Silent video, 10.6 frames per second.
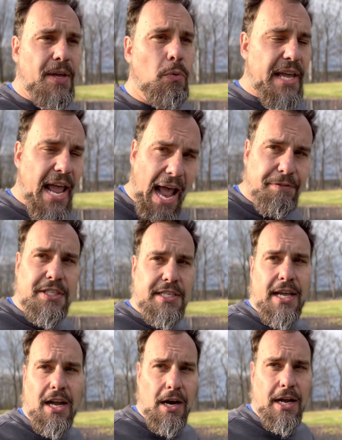it. We have to
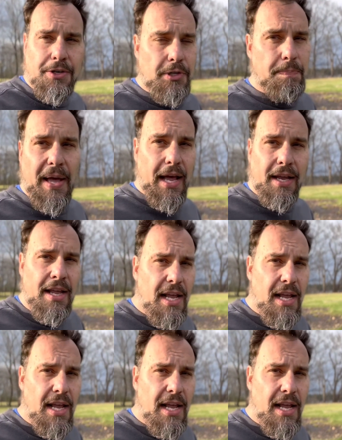take our country back.